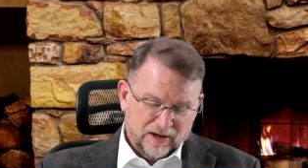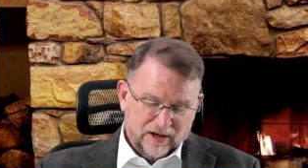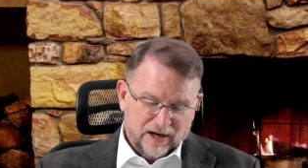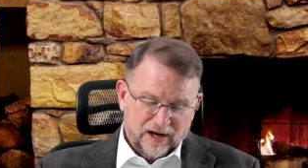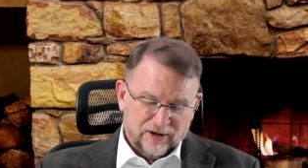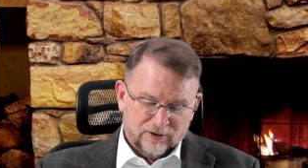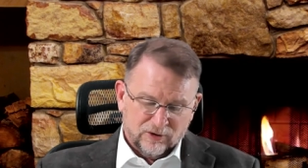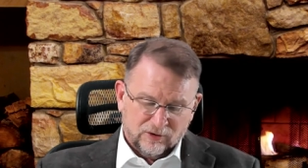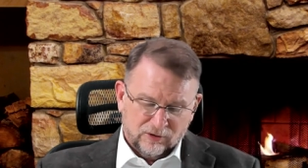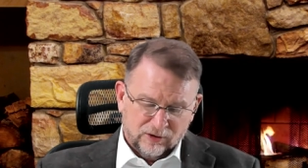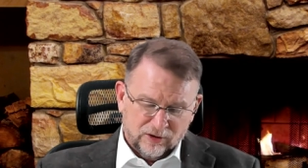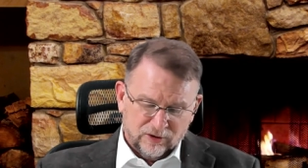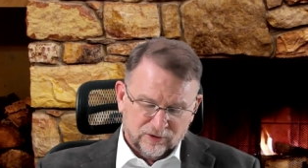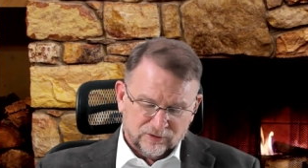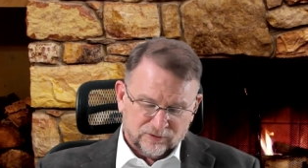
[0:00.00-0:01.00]
and her
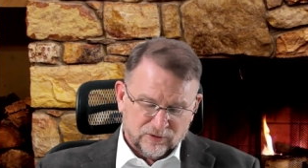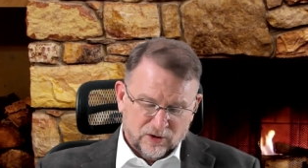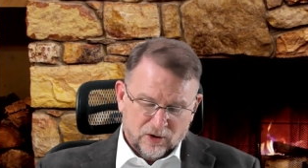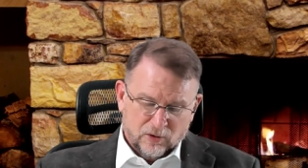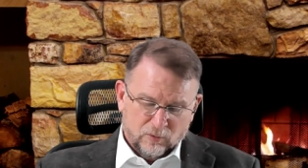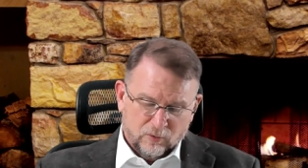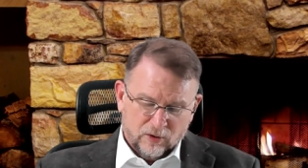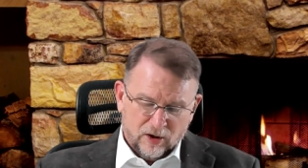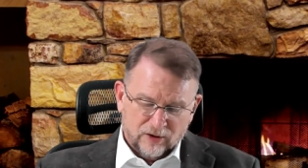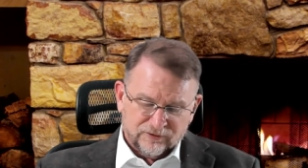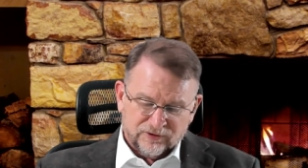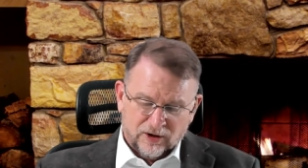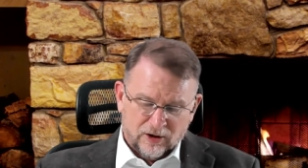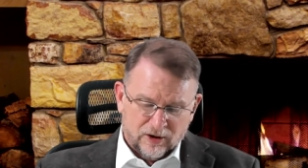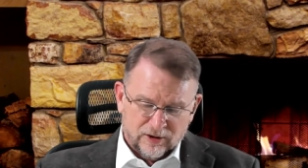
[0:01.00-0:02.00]
clothes were all
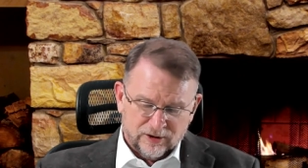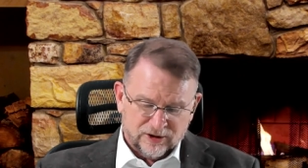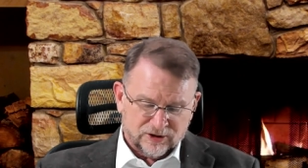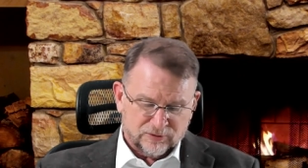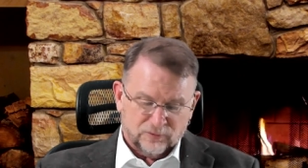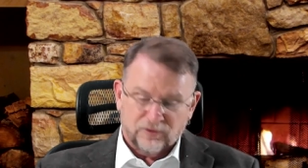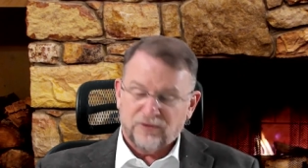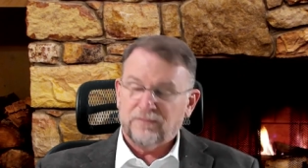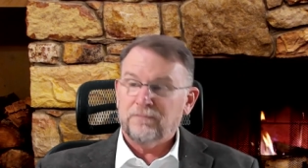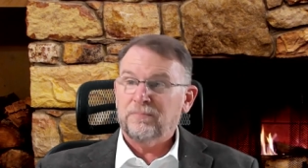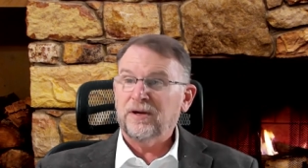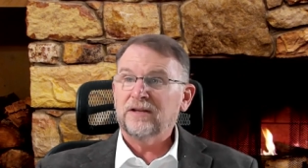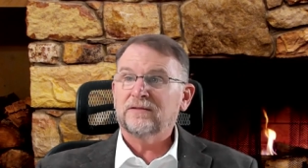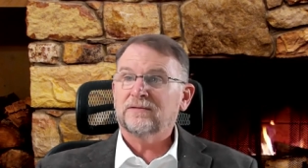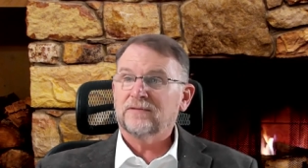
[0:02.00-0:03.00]
tarnished with
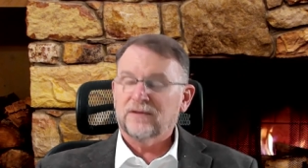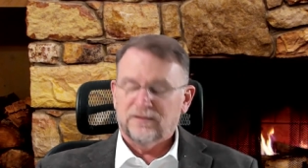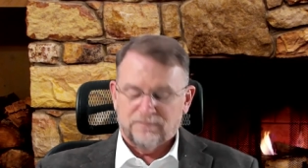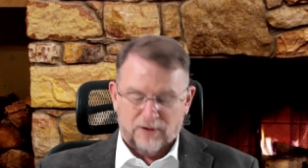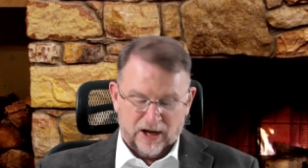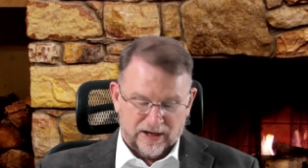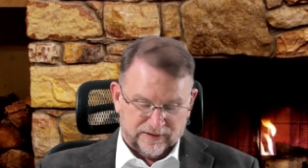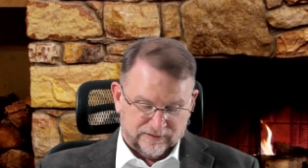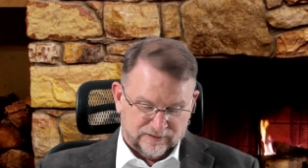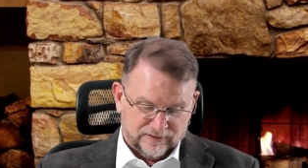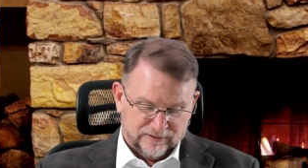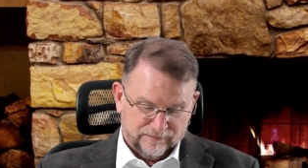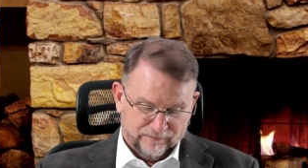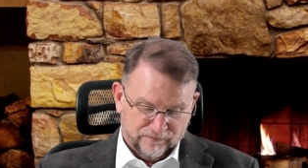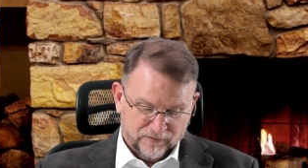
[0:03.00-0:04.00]
bits and
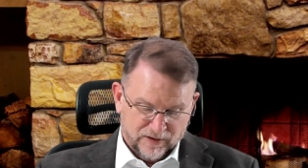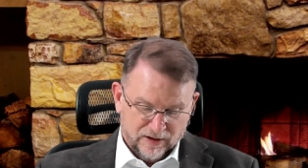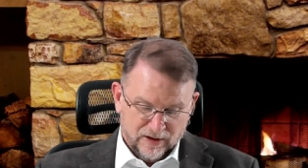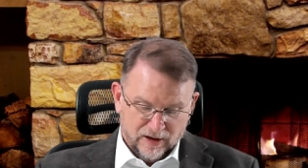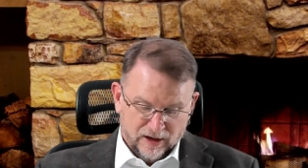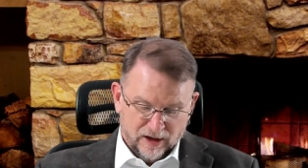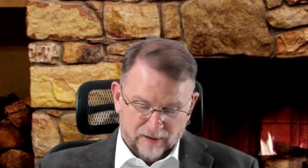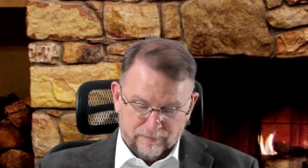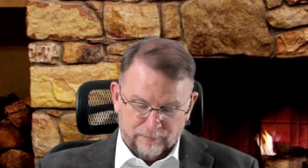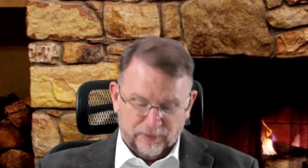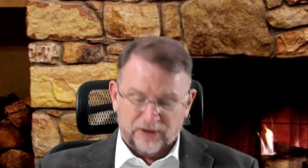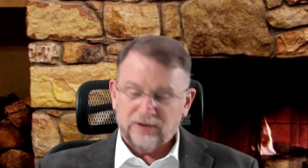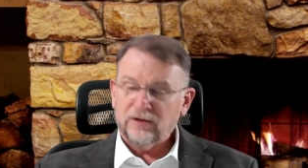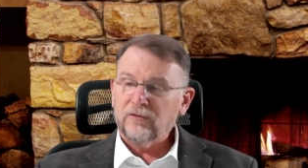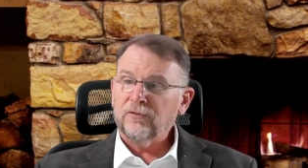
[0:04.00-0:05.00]
bites. A
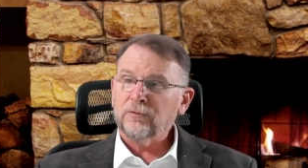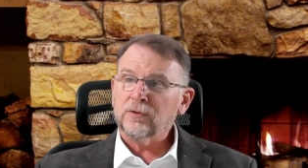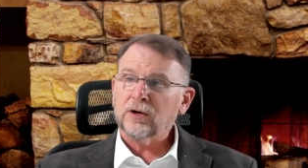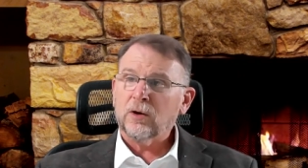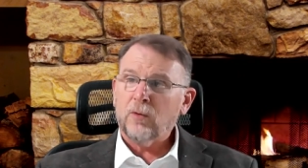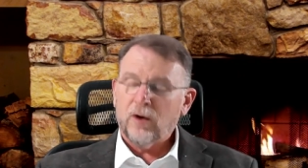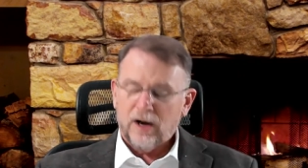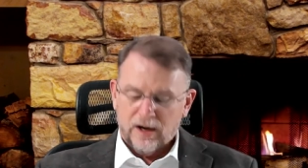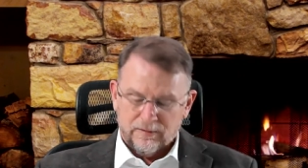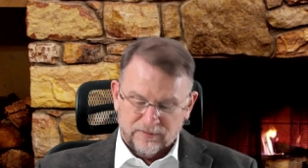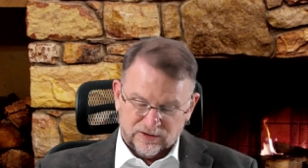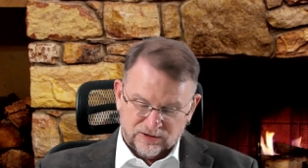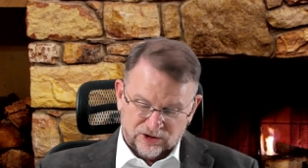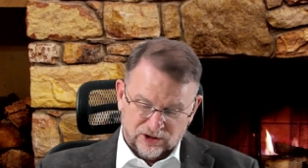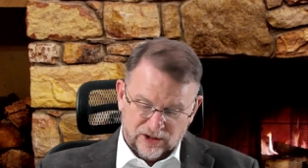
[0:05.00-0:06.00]
bundle of
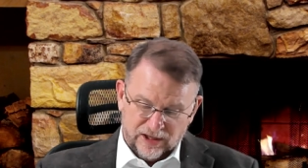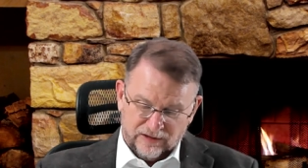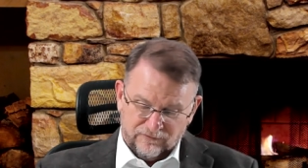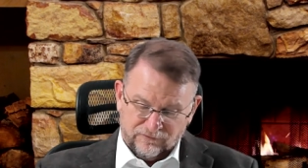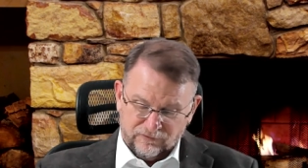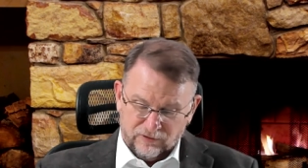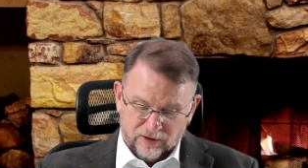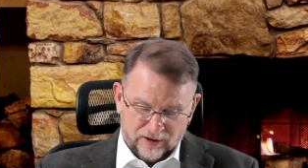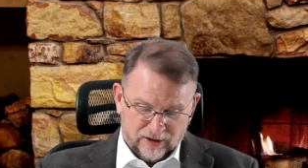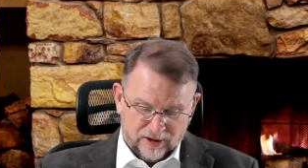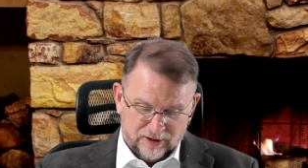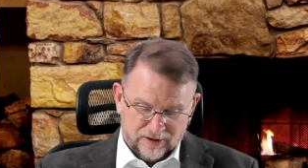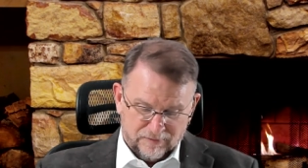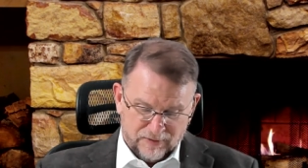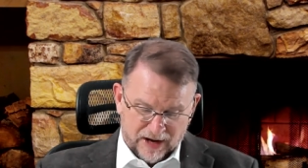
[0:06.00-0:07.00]
requirements she had flung
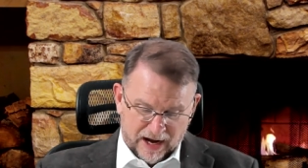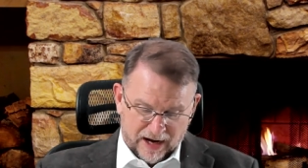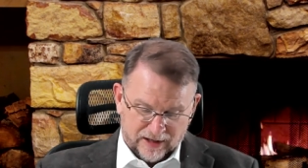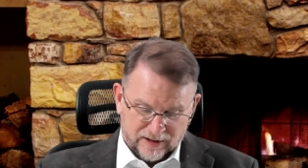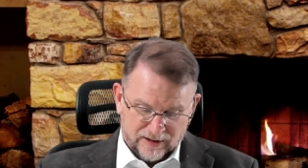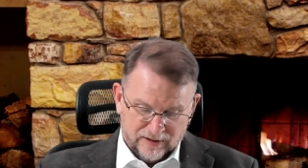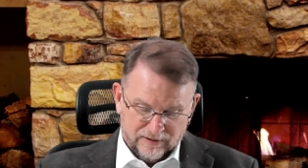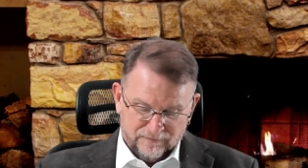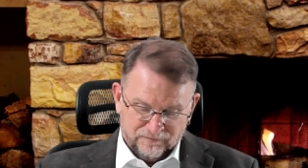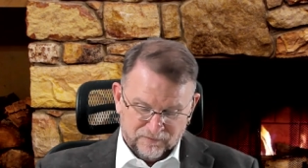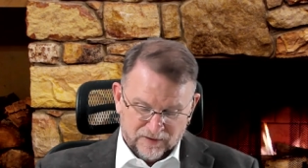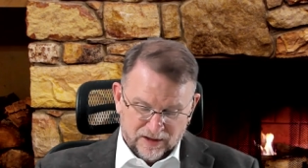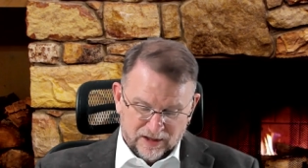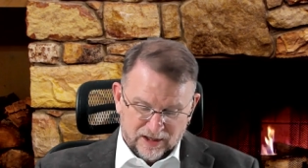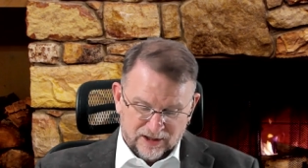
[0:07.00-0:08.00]
on her back
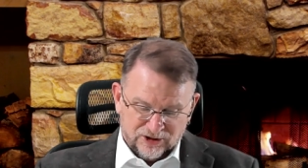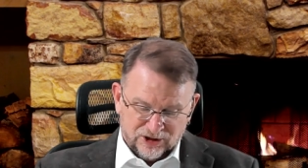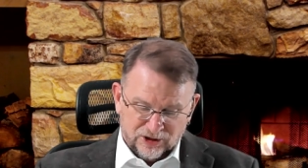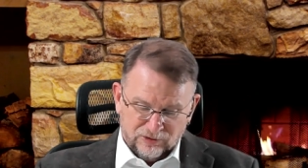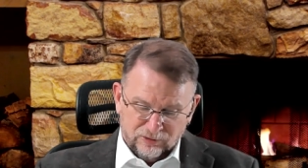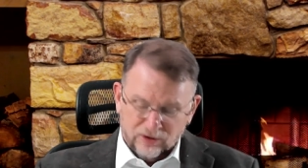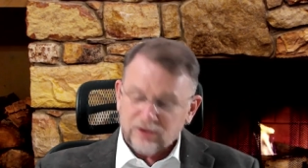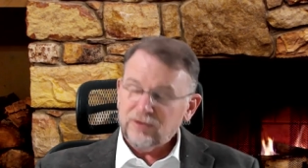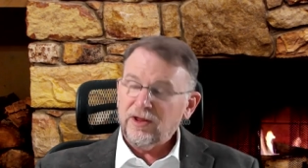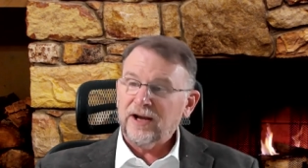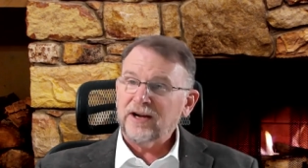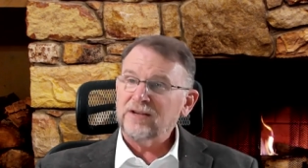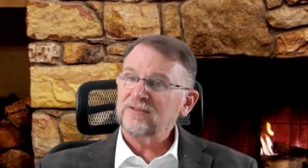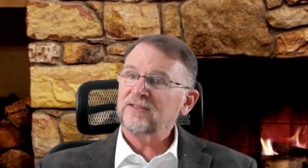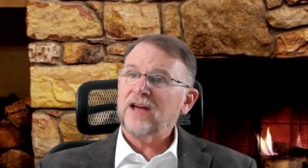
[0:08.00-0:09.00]
and she looked
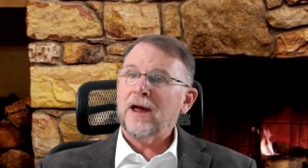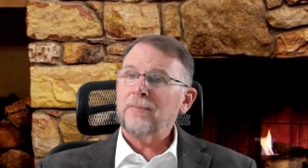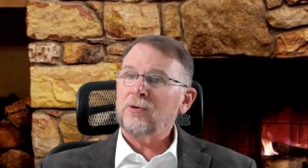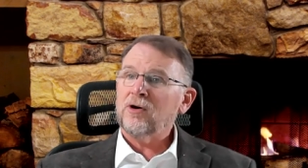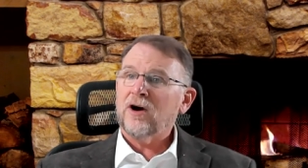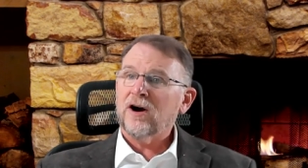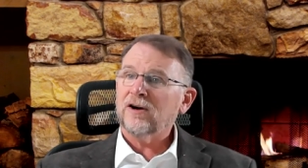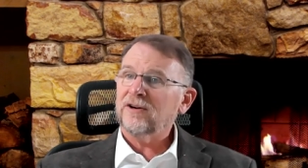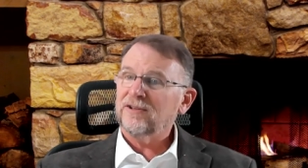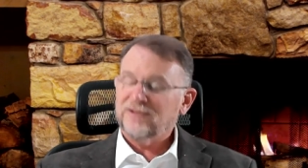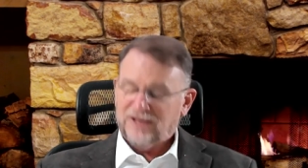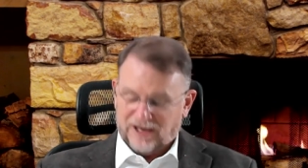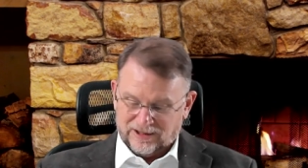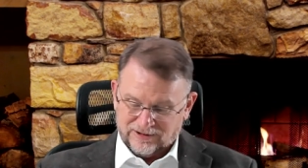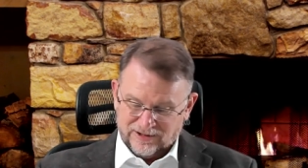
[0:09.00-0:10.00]
like a cyber
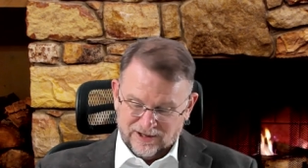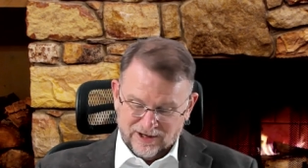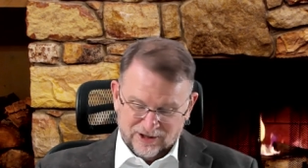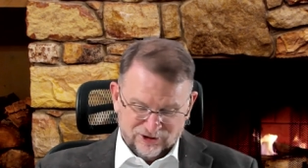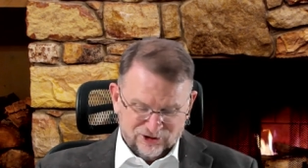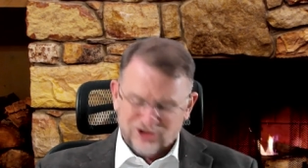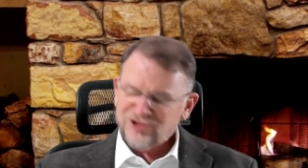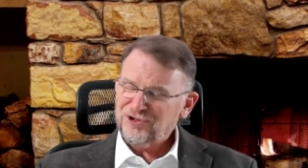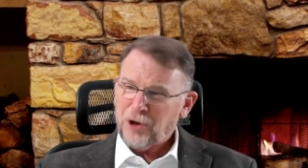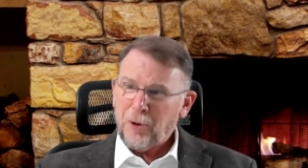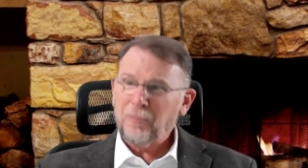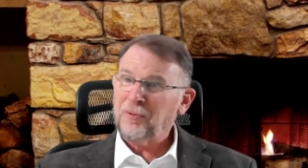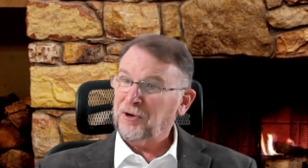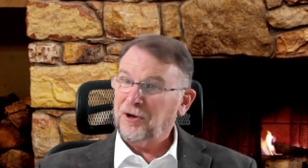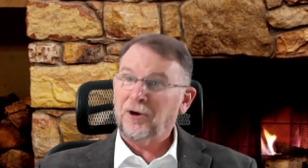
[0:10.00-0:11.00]
architect, just
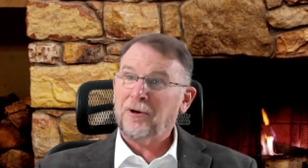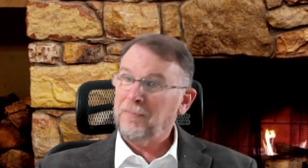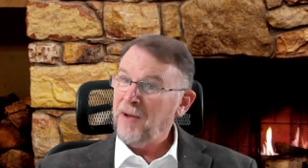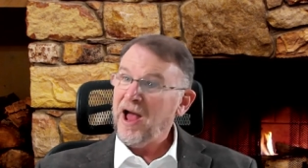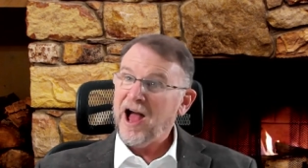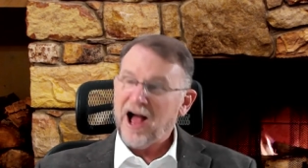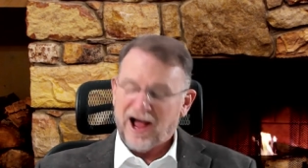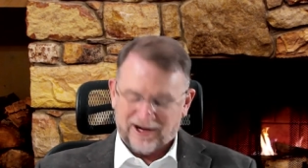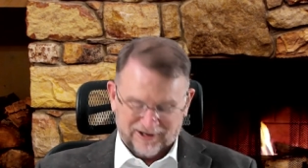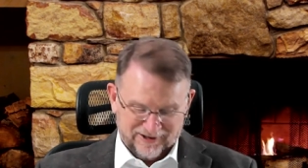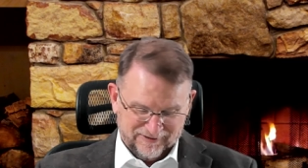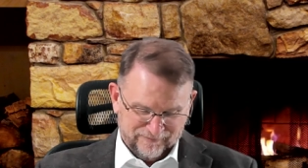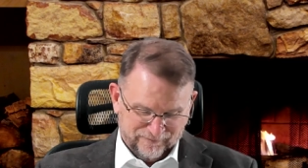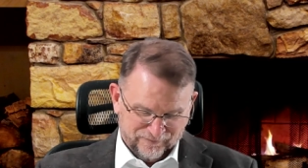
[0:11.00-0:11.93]
opening her pack.